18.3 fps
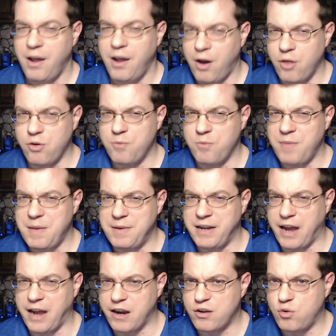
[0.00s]
although maybe
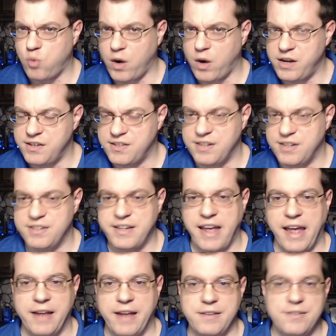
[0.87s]
not quite as
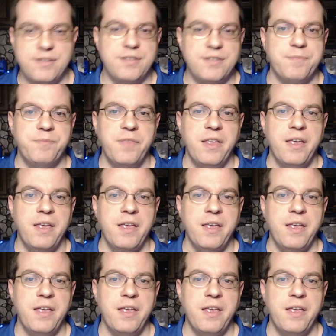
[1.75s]
intense.